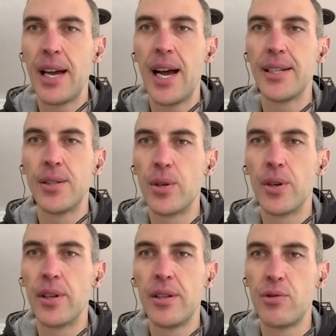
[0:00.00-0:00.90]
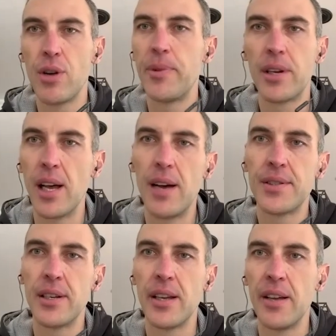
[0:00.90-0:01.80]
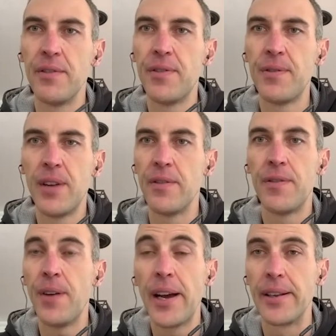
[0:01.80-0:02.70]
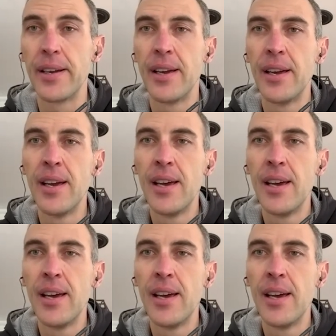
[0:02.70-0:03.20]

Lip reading: guys who could drop the gloves and fight.